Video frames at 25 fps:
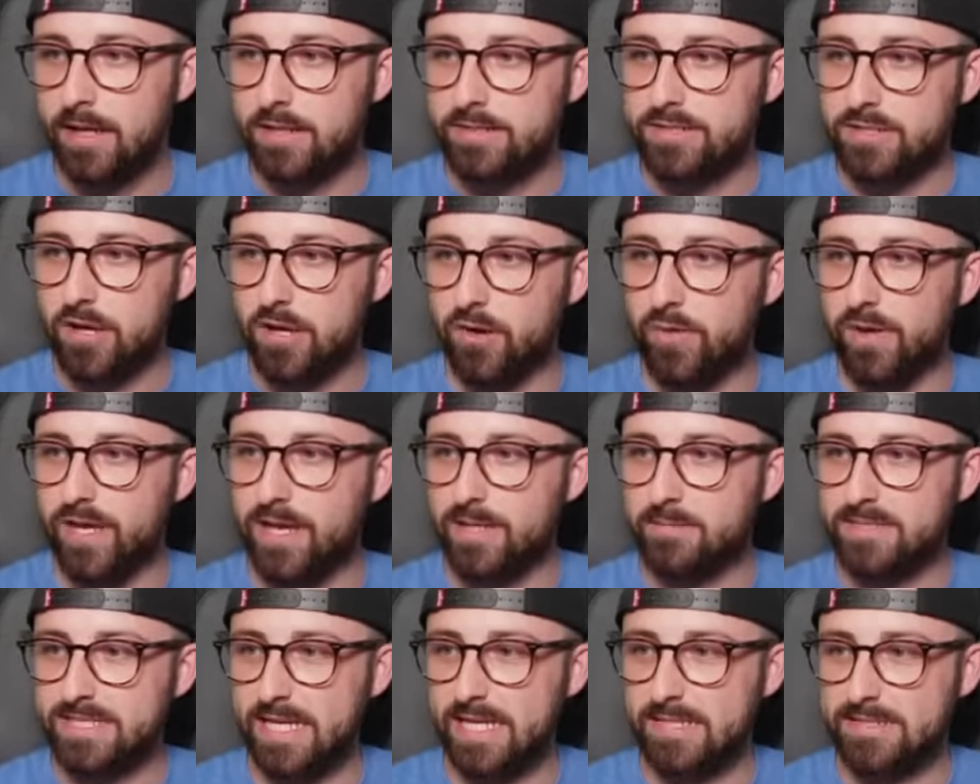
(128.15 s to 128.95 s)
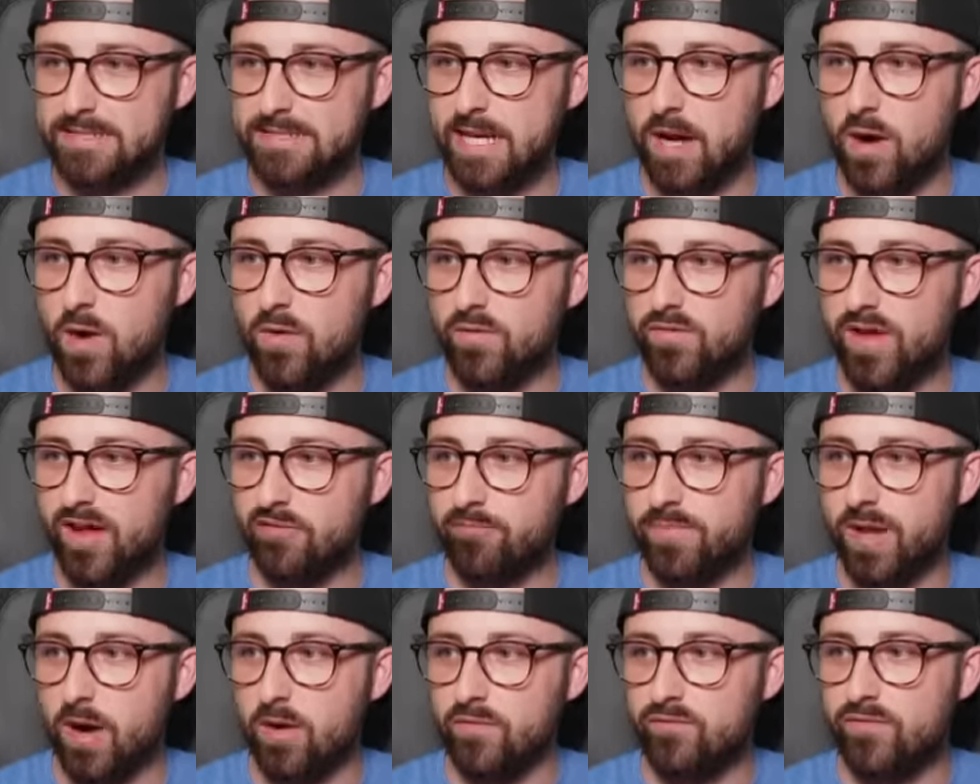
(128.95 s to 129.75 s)
So himself,
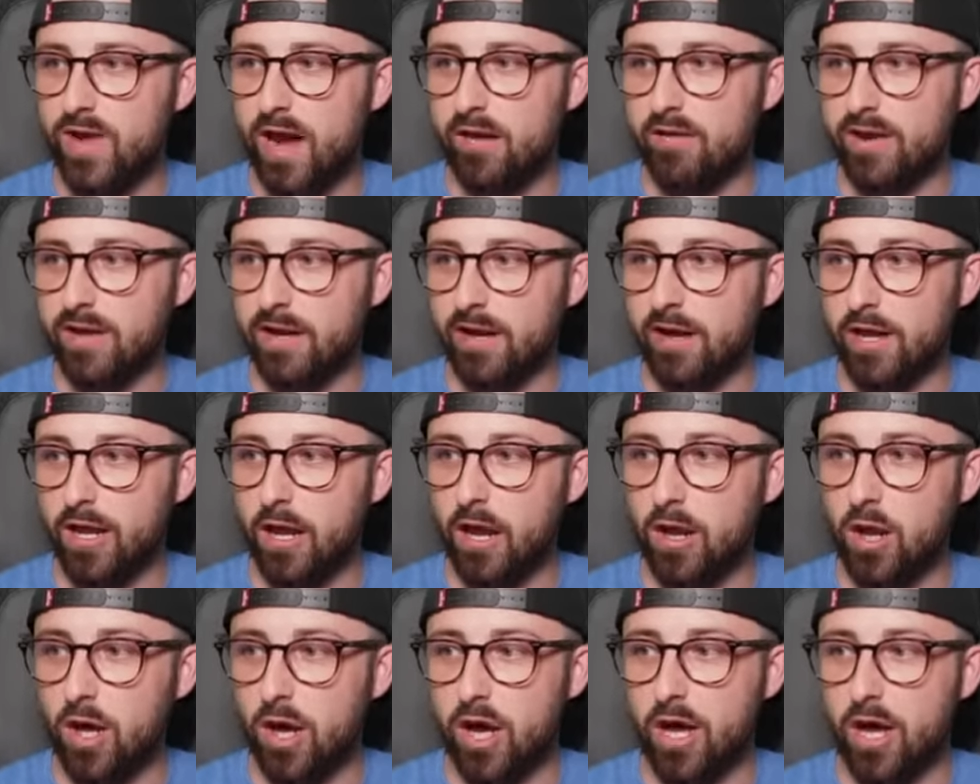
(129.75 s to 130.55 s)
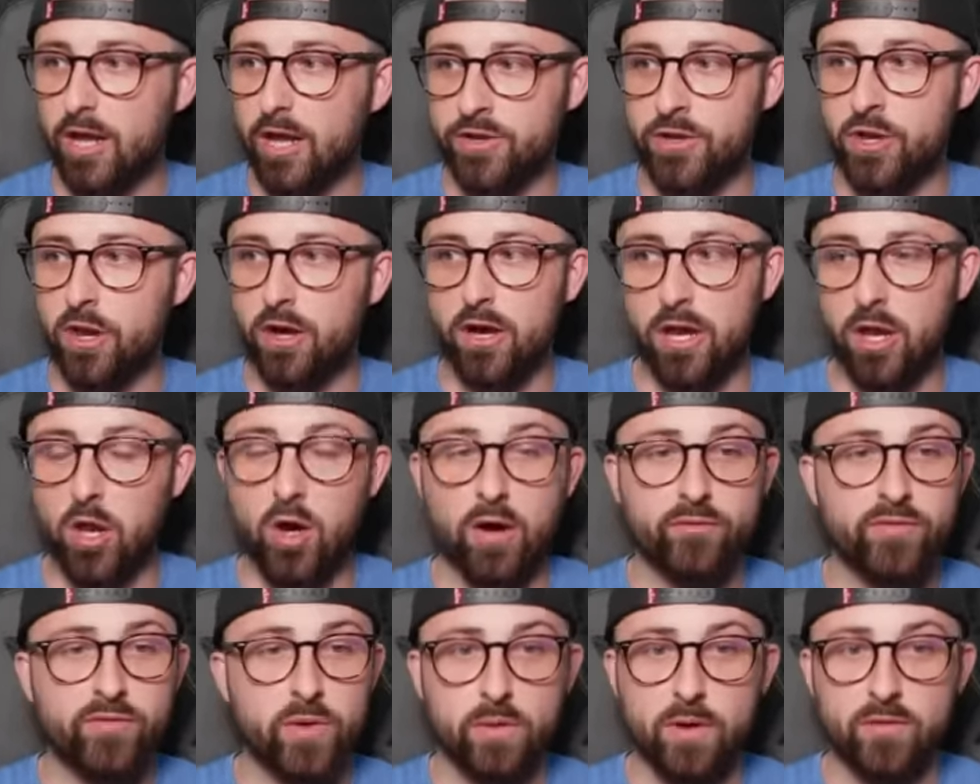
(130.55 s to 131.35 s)
FPL Fairy, and a
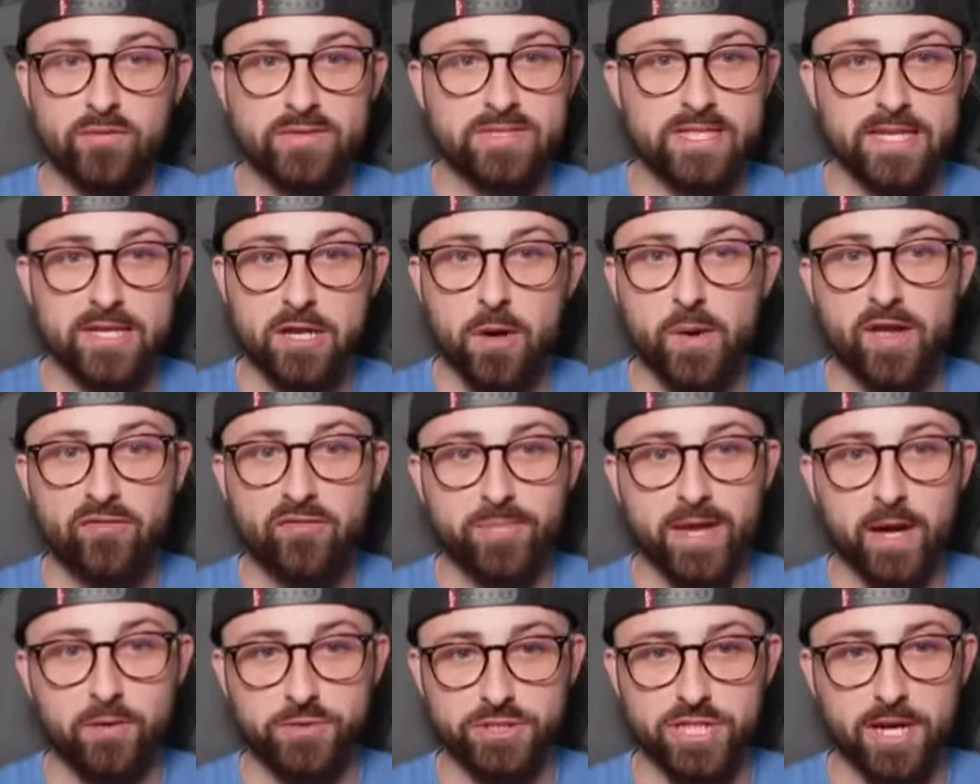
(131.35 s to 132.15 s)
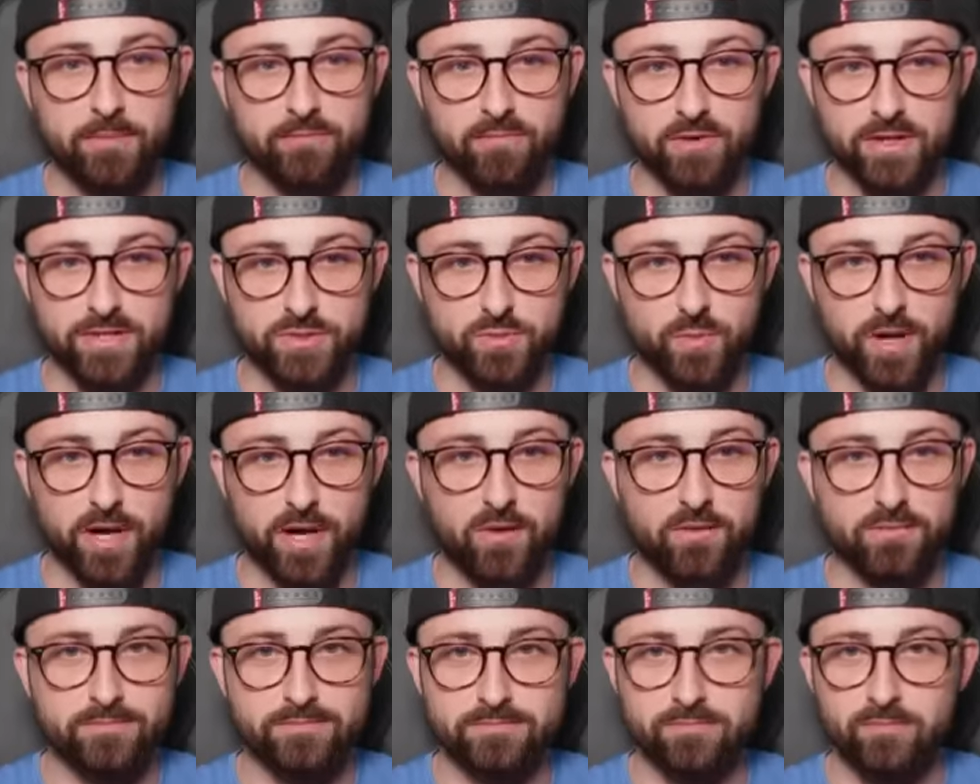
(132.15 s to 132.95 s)
lot of you will obviously know FPL General as
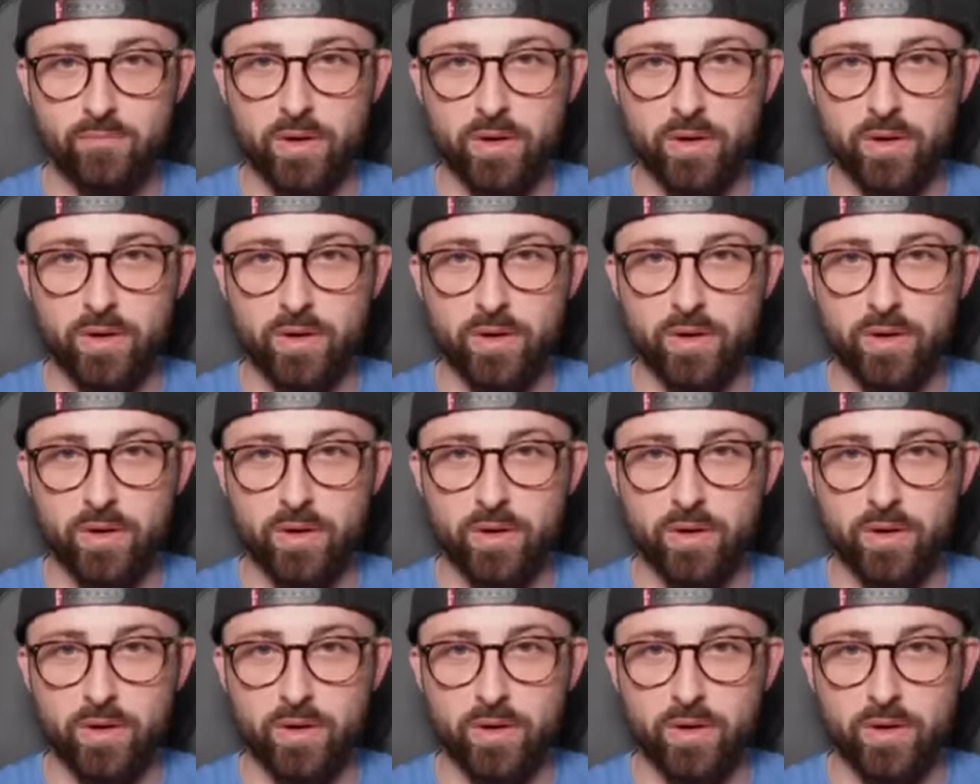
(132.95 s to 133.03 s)
well.